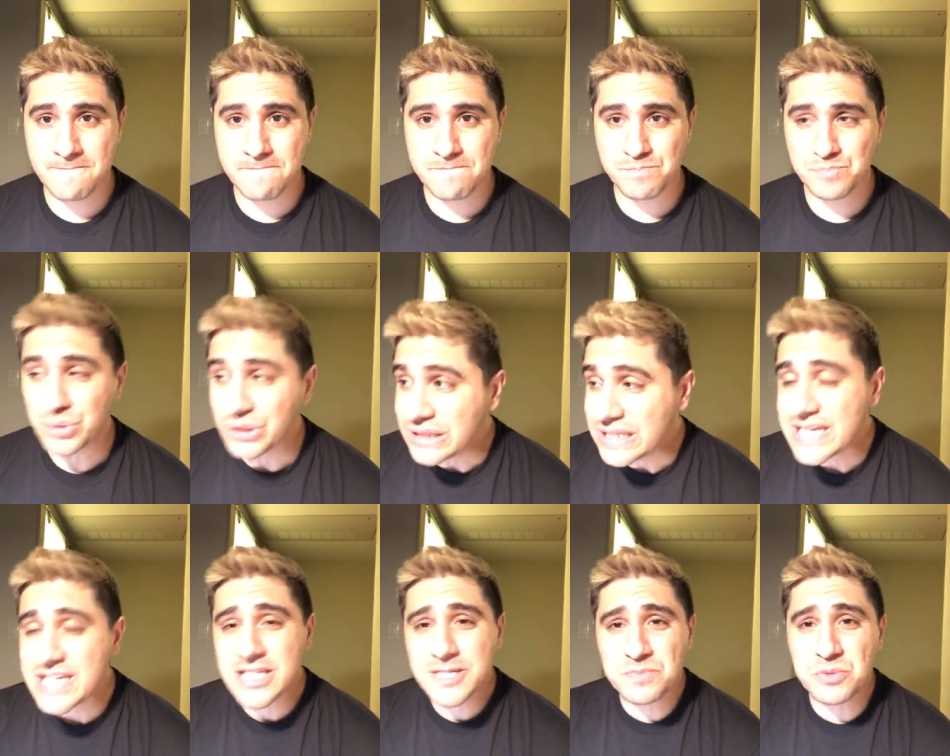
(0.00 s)

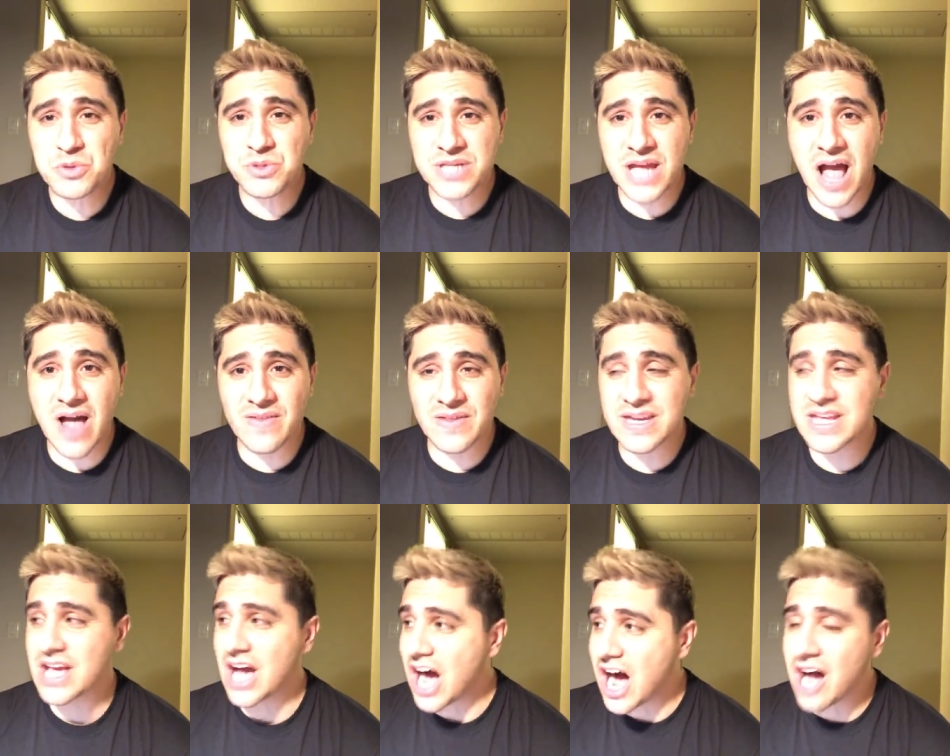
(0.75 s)
Police
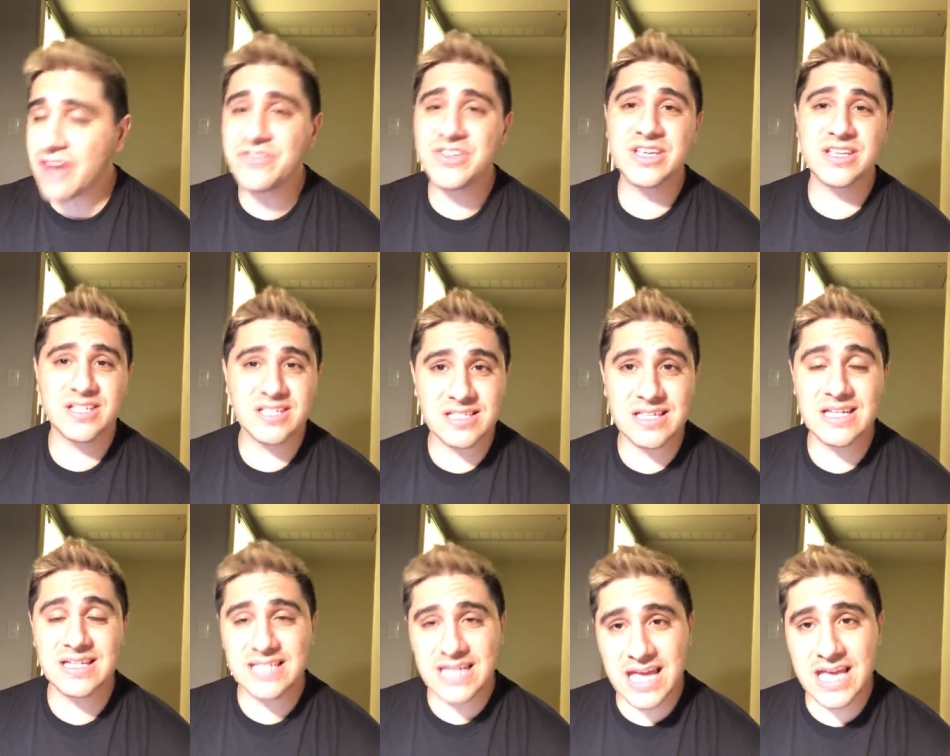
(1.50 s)
brutality
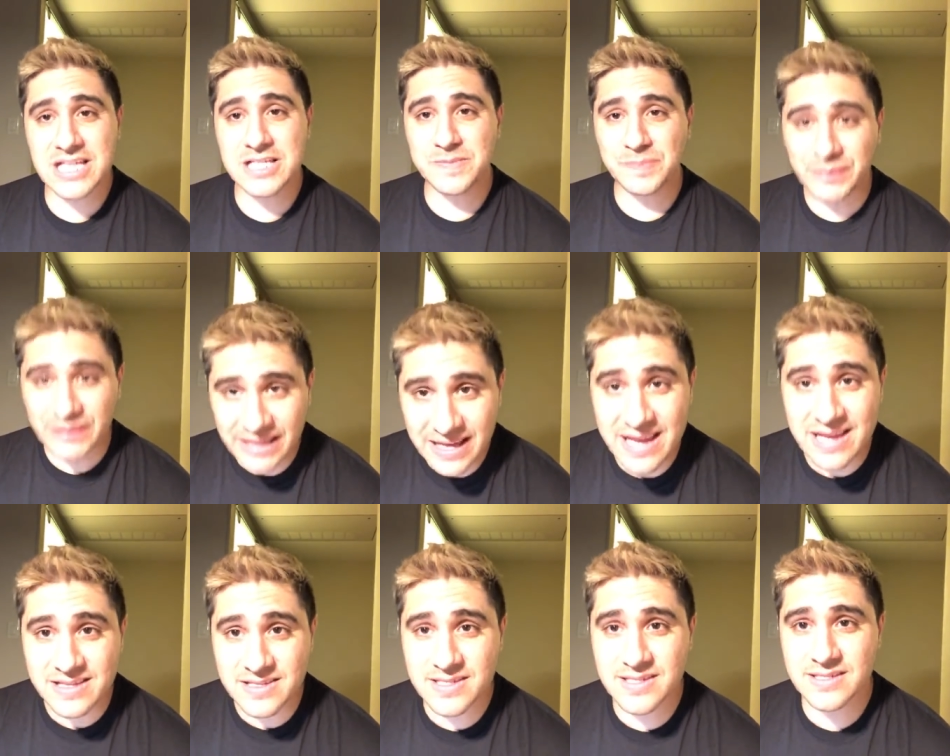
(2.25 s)
obviously takes
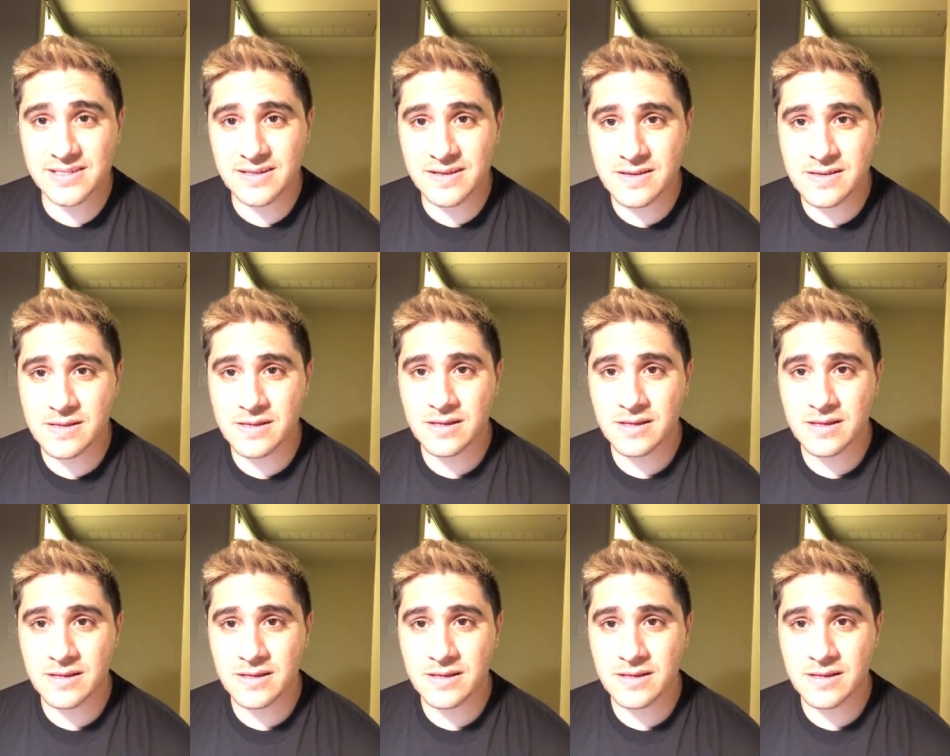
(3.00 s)
place.